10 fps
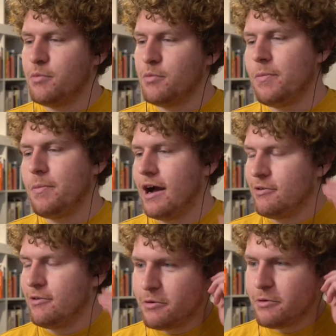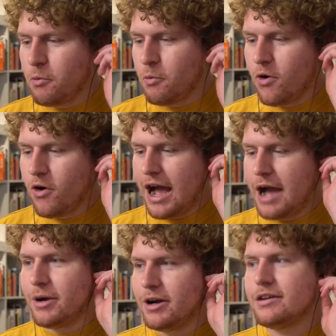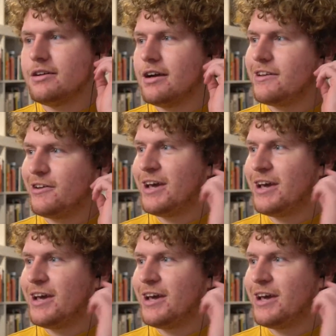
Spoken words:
more powerful with the Warhammer. I don't